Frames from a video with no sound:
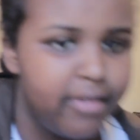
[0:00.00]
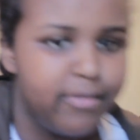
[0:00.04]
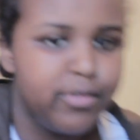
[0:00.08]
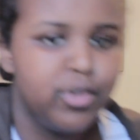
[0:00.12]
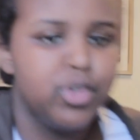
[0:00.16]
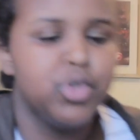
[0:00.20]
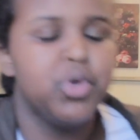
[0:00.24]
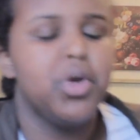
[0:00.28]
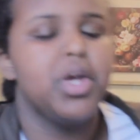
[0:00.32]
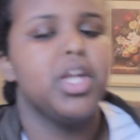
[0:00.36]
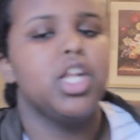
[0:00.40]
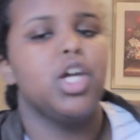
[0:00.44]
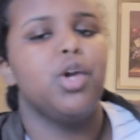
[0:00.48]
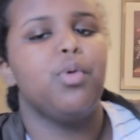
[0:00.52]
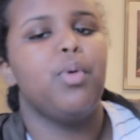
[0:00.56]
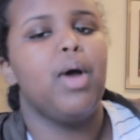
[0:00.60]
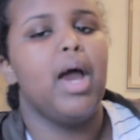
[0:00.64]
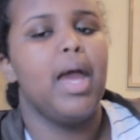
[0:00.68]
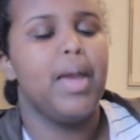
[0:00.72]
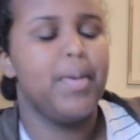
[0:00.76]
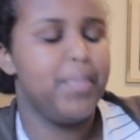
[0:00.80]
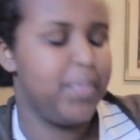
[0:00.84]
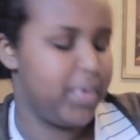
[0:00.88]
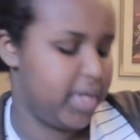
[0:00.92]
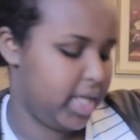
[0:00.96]
have no idea
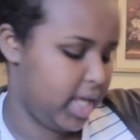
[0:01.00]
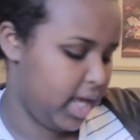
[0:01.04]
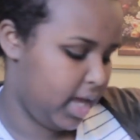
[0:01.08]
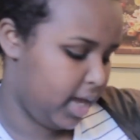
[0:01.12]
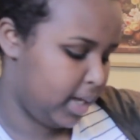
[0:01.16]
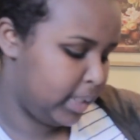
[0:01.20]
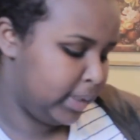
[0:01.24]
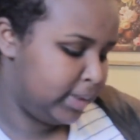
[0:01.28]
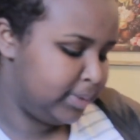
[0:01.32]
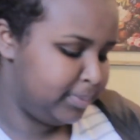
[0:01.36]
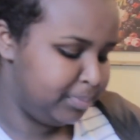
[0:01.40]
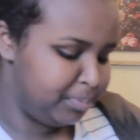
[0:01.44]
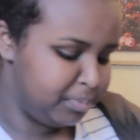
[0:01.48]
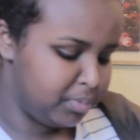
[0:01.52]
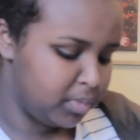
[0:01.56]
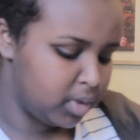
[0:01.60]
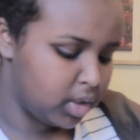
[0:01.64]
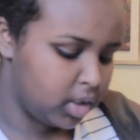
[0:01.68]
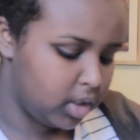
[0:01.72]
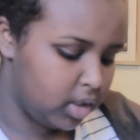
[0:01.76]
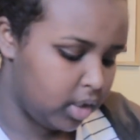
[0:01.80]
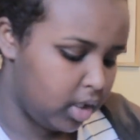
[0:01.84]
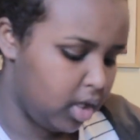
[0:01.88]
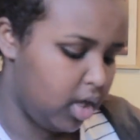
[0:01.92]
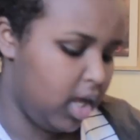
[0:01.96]
why, but yeah.
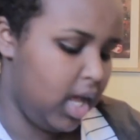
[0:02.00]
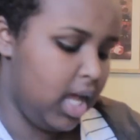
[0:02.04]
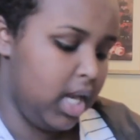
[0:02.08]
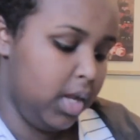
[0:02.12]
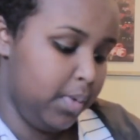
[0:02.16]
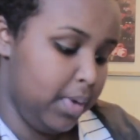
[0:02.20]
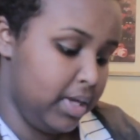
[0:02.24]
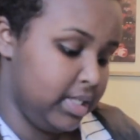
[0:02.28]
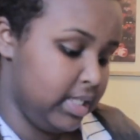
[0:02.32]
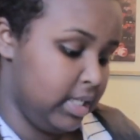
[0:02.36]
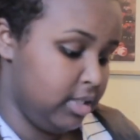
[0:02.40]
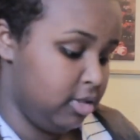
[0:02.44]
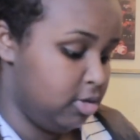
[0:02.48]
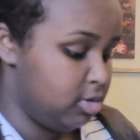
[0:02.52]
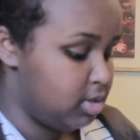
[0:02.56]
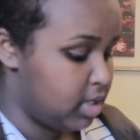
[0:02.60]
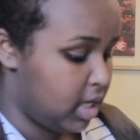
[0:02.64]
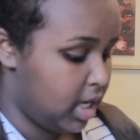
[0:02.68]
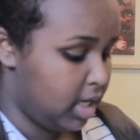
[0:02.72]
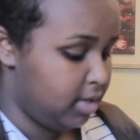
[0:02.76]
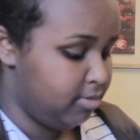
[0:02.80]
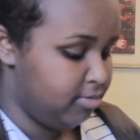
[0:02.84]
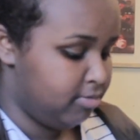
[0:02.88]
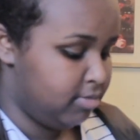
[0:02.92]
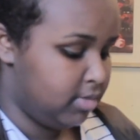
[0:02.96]
Anyway, that's what I'm
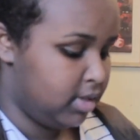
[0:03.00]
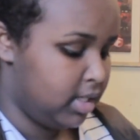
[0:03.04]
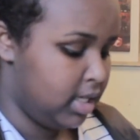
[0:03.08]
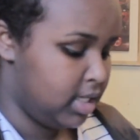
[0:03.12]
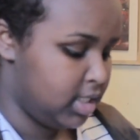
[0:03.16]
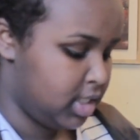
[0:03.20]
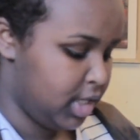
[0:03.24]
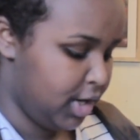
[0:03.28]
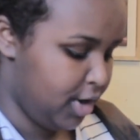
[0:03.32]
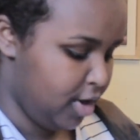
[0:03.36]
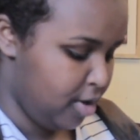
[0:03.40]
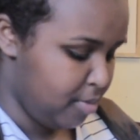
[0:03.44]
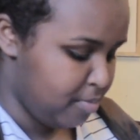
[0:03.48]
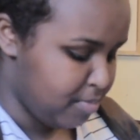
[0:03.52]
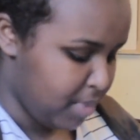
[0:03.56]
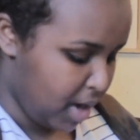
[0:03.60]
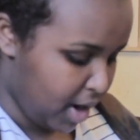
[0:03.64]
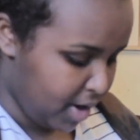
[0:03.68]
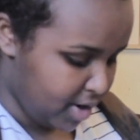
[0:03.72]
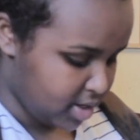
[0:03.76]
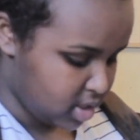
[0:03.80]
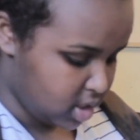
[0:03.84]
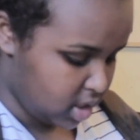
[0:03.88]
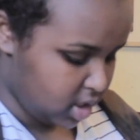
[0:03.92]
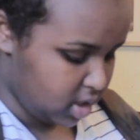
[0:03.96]
saying. These are
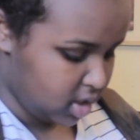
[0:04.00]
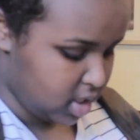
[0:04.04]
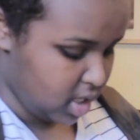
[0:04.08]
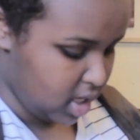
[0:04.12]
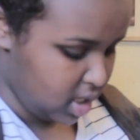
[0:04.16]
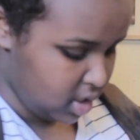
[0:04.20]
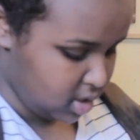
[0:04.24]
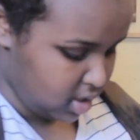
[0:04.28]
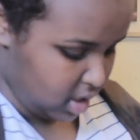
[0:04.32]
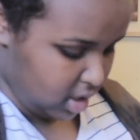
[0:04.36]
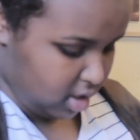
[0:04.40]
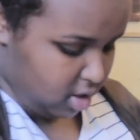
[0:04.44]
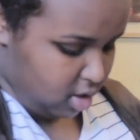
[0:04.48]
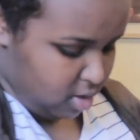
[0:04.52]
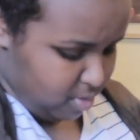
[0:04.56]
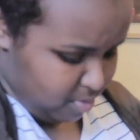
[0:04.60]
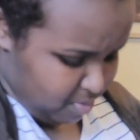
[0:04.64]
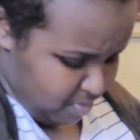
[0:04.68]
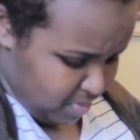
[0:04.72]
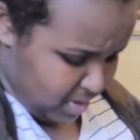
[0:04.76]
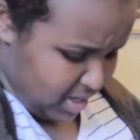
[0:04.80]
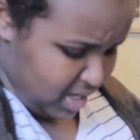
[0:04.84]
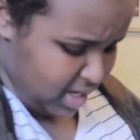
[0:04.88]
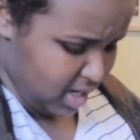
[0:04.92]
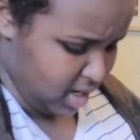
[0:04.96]
embarrassing things. I can't
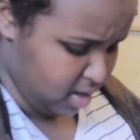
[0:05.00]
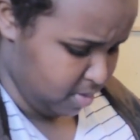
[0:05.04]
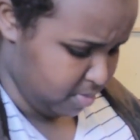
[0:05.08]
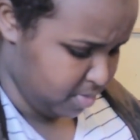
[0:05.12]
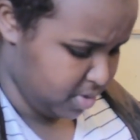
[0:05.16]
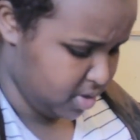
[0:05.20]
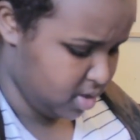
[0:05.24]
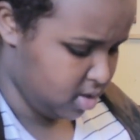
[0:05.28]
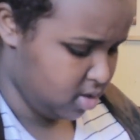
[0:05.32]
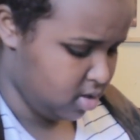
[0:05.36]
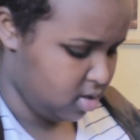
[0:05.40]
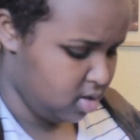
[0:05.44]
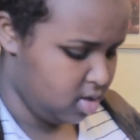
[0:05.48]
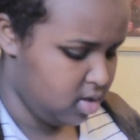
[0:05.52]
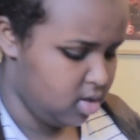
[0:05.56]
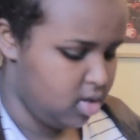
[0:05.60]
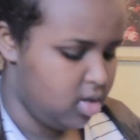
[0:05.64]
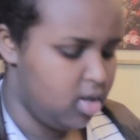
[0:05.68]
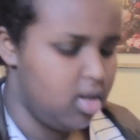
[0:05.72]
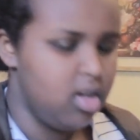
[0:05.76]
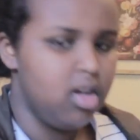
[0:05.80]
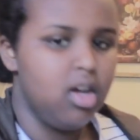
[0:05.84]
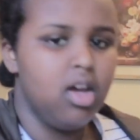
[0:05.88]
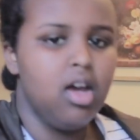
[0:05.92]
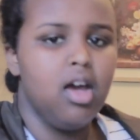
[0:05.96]
pick it up.
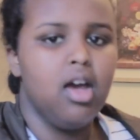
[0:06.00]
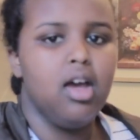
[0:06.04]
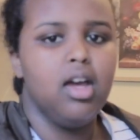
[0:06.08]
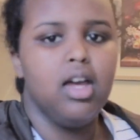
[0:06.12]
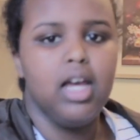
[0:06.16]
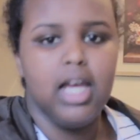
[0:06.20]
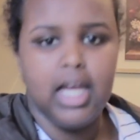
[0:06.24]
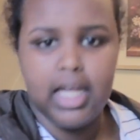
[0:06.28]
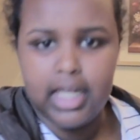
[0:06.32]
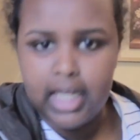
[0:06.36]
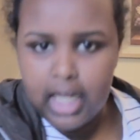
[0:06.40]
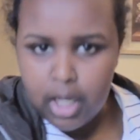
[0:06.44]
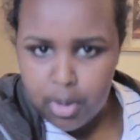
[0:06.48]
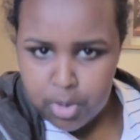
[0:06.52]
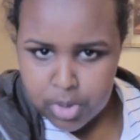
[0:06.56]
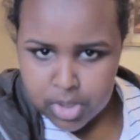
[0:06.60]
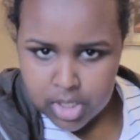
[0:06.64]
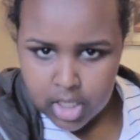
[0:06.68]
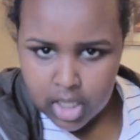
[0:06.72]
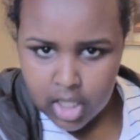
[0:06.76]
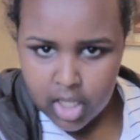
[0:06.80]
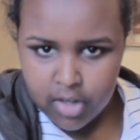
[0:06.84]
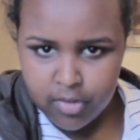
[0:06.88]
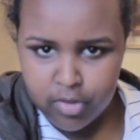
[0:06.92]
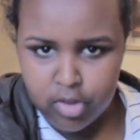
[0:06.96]
And I was
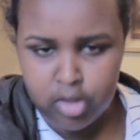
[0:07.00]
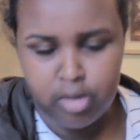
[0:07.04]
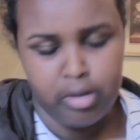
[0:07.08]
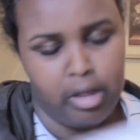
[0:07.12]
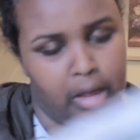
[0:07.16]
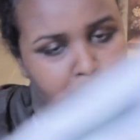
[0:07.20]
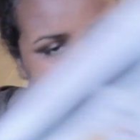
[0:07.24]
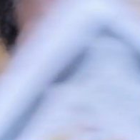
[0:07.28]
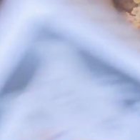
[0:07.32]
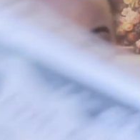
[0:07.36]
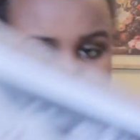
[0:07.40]
in love with like